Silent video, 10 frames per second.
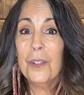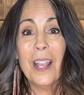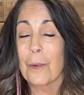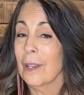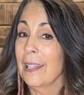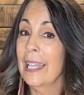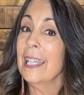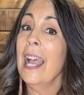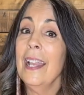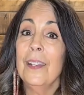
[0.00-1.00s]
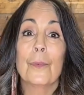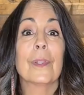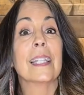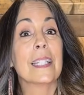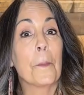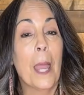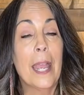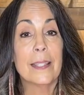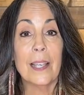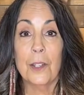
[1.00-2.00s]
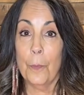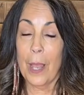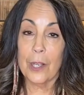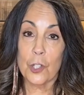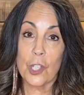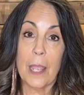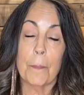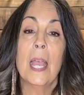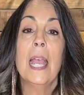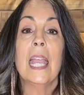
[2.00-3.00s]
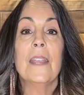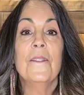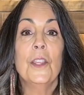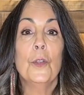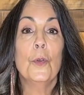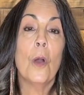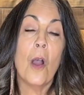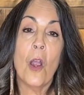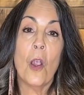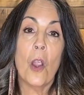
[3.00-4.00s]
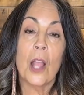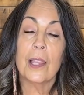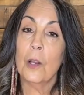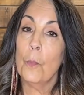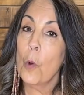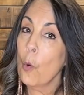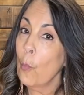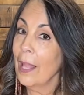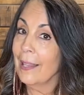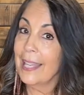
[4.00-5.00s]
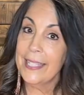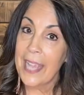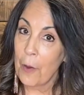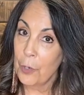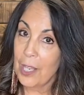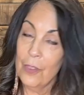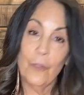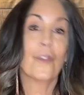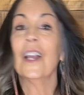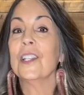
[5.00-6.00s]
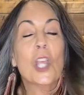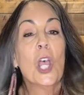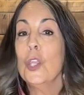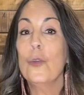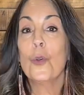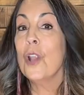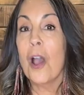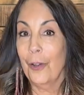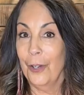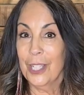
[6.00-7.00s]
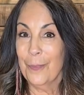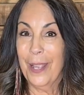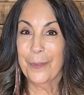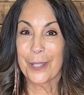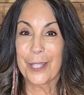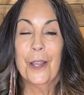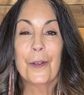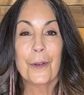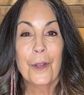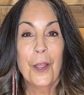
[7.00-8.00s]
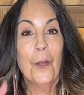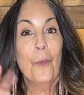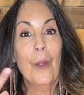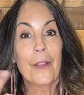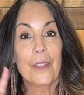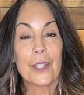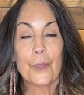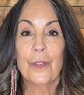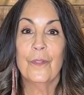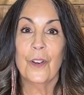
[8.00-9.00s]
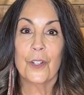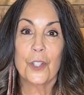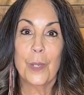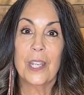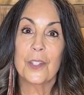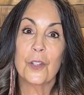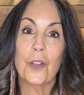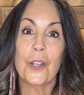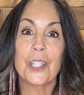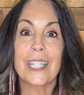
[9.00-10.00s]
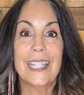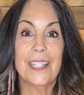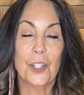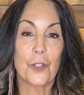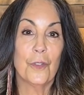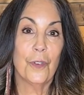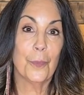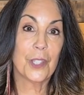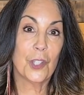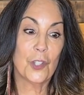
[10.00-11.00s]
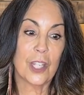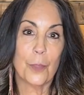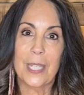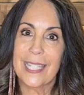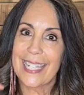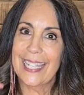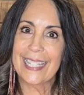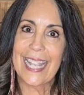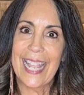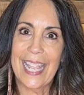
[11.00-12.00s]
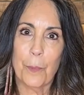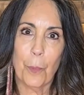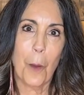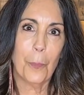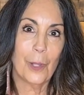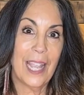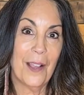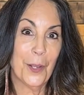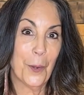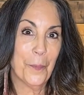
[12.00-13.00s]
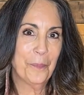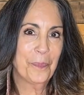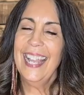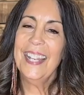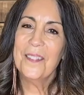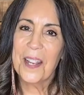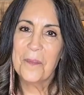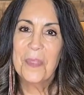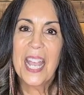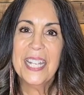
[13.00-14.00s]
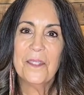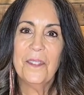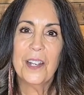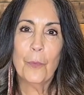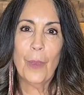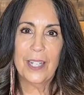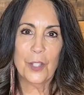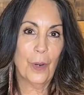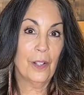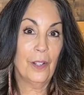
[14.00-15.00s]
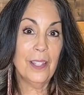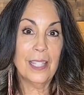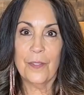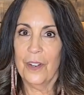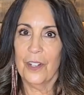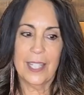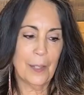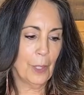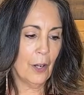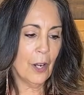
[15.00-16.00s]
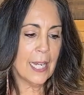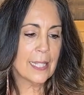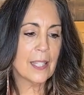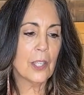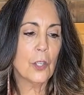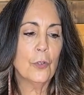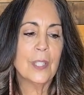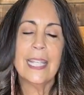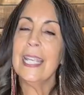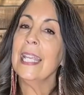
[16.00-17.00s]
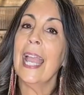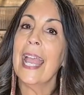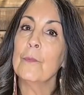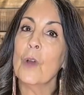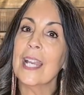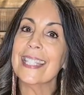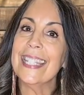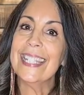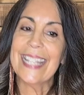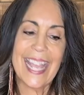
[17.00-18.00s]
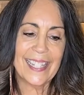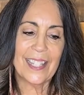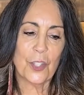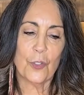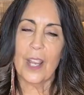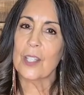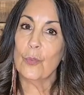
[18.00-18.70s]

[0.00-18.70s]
not really. It kind of really depends on your body shape. If you are a little more well endowed in the front, you're not going to be able to wear this reversed because you're going to need to do a full bust adjustment to get it to hang properly on you. Anyway, I did find a ready-to-wear look that's very similar. It's the UZ NYC Texas dress